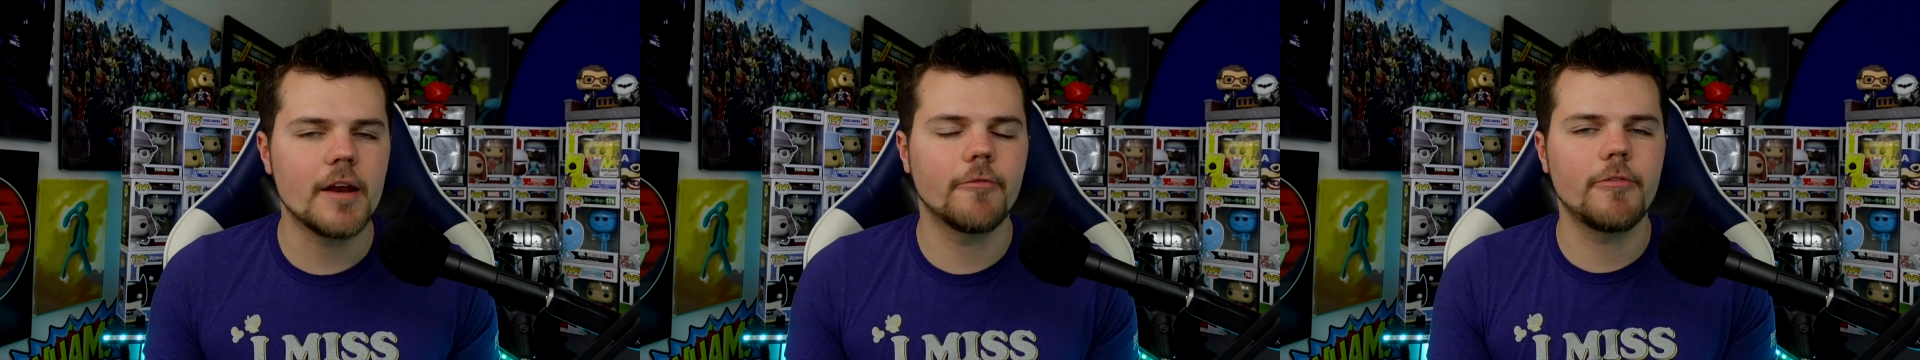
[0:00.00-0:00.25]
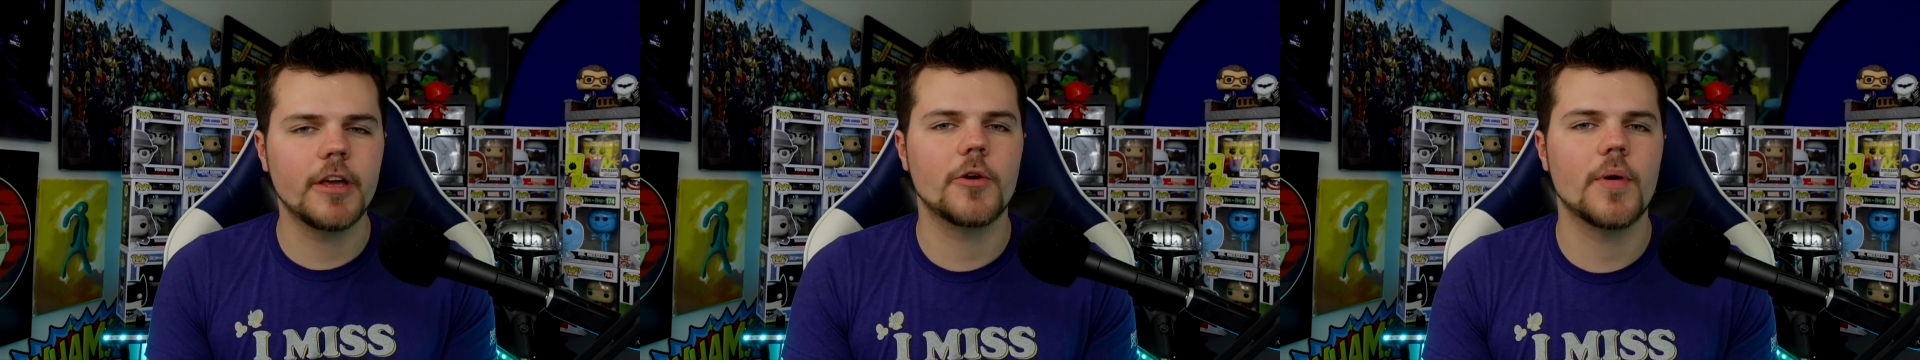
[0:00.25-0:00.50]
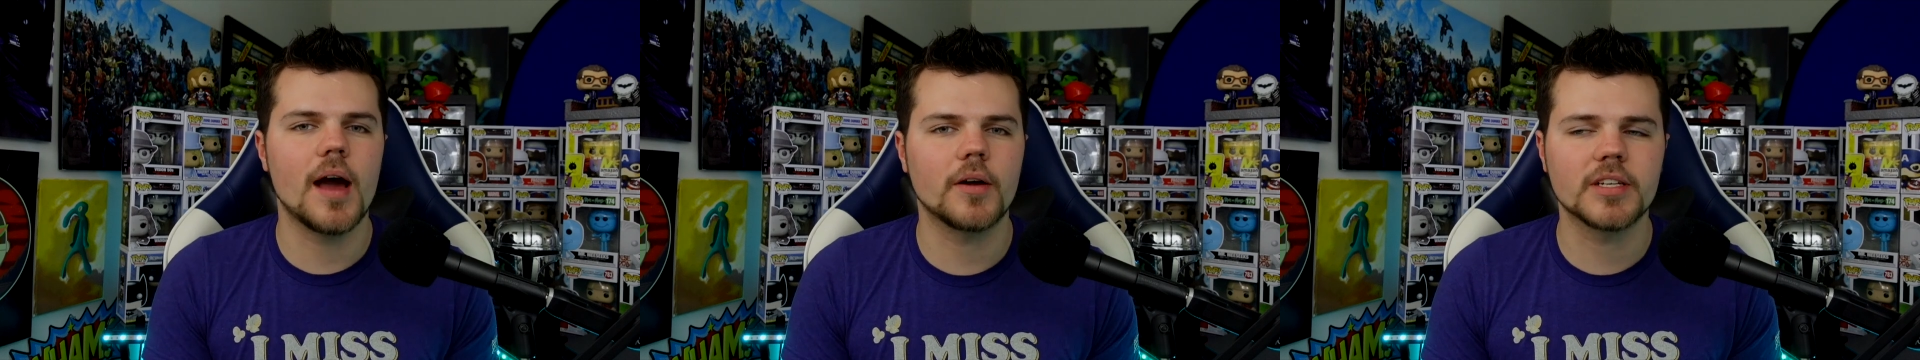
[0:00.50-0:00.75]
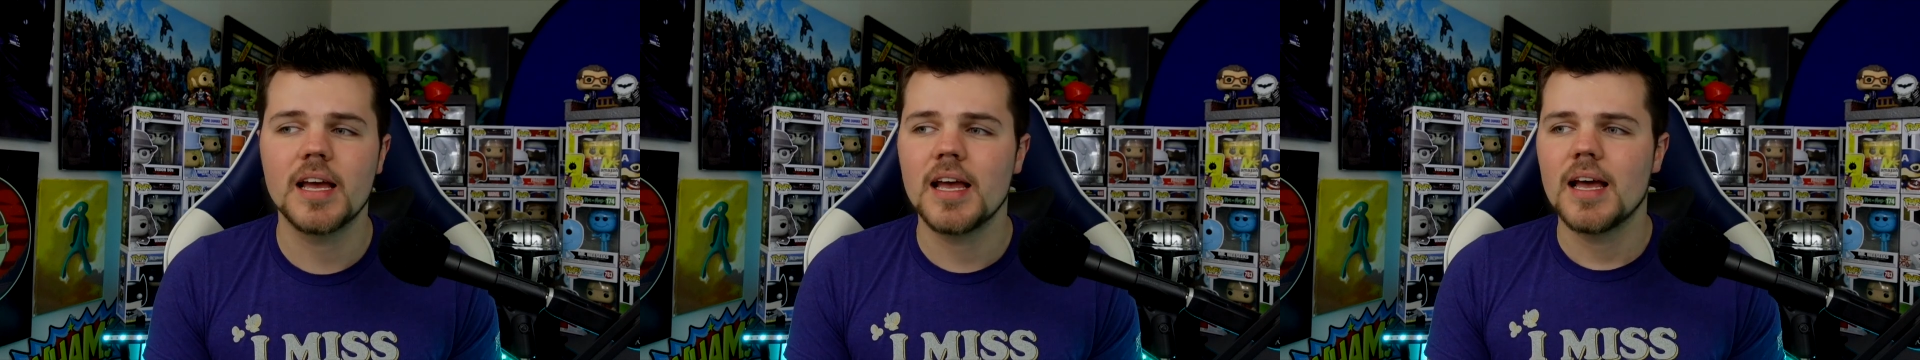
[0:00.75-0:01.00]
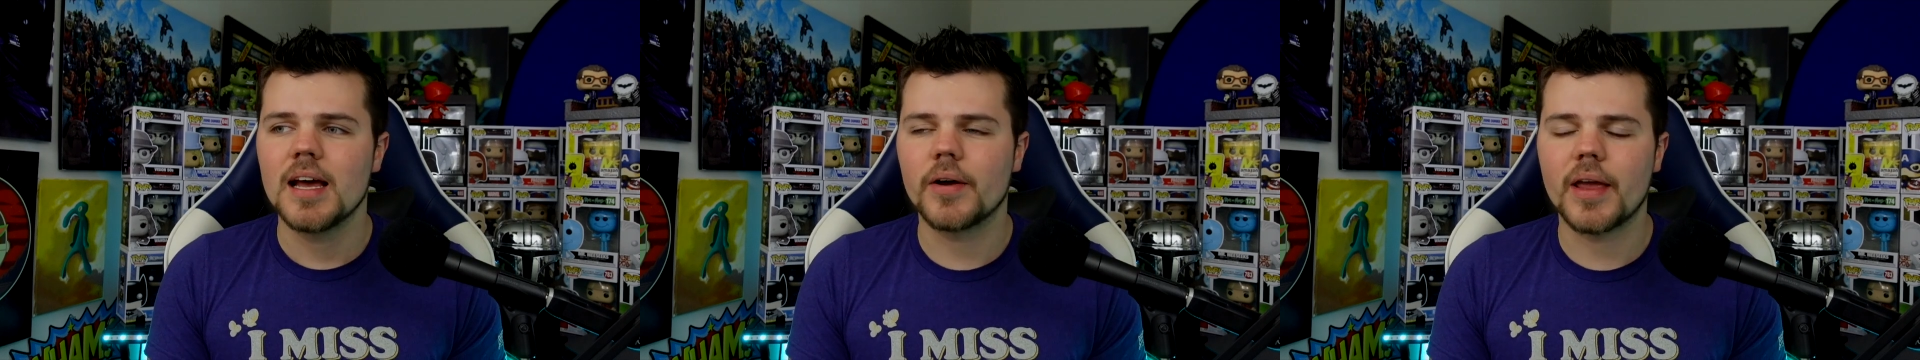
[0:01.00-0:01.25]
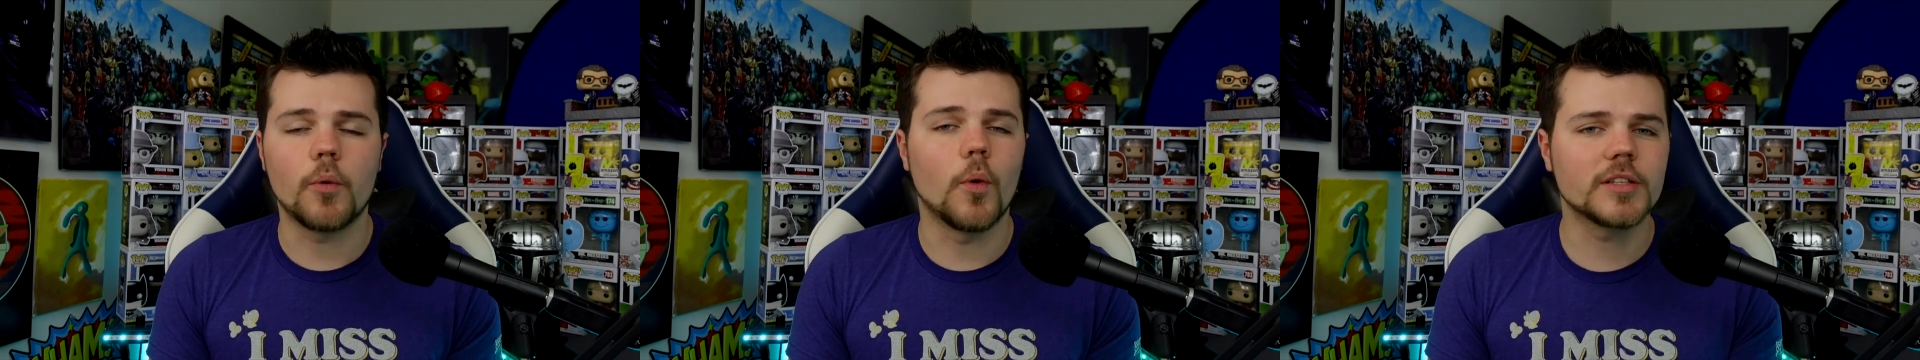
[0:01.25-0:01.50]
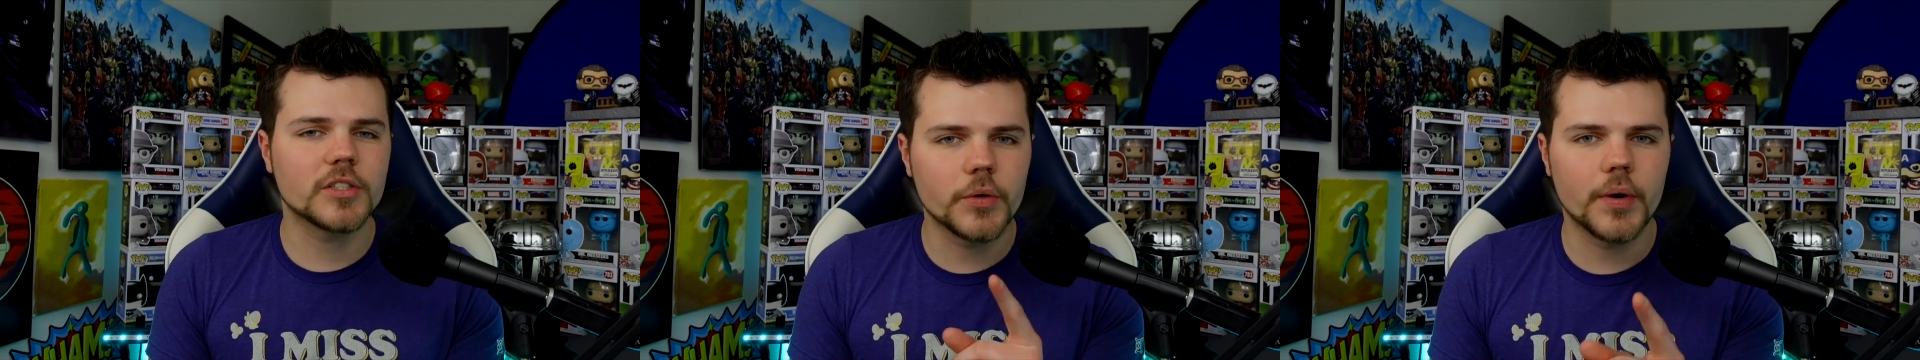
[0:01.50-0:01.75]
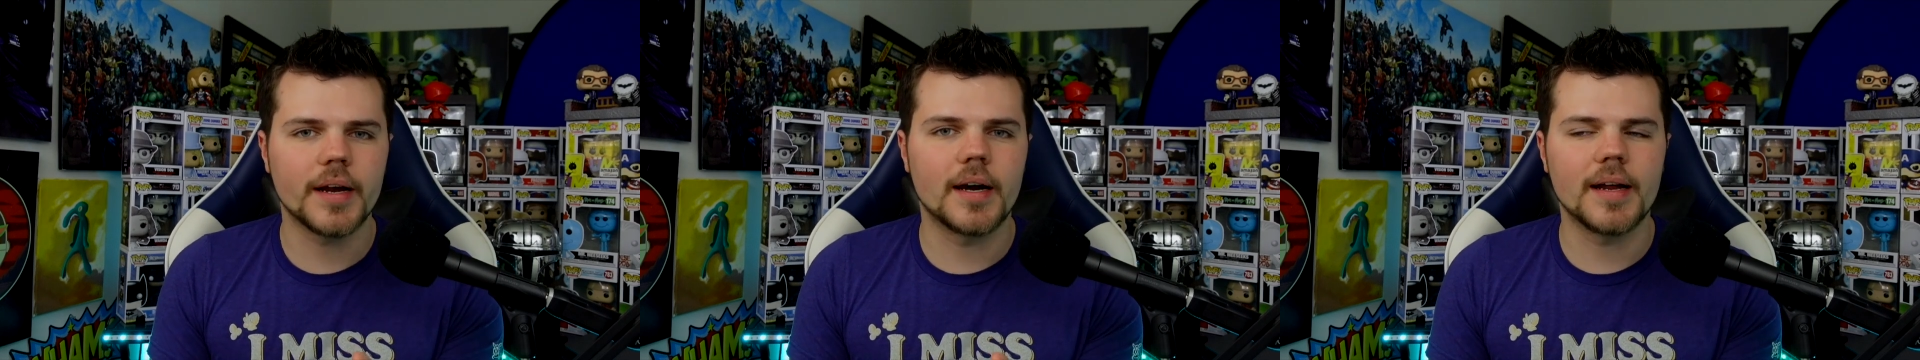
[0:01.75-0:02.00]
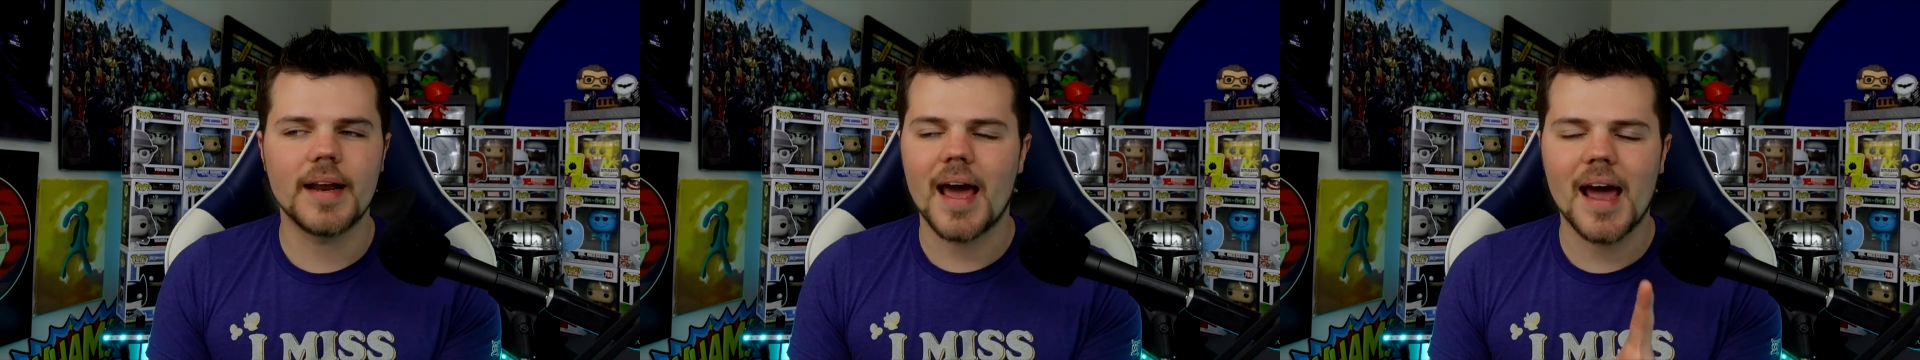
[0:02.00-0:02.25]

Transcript: and figure out, okay, what's going on?